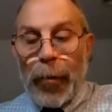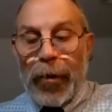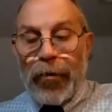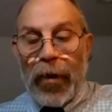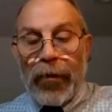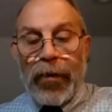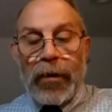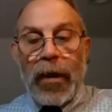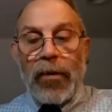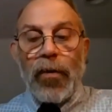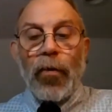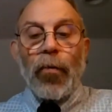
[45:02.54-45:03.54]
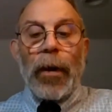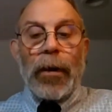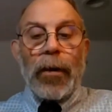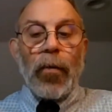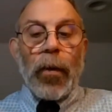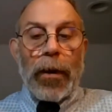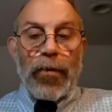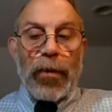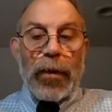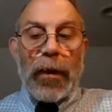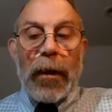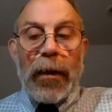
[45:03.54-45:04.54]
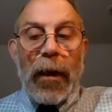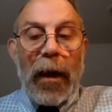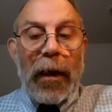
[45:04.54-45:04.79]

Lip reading: Dimitri, I think that's a great question.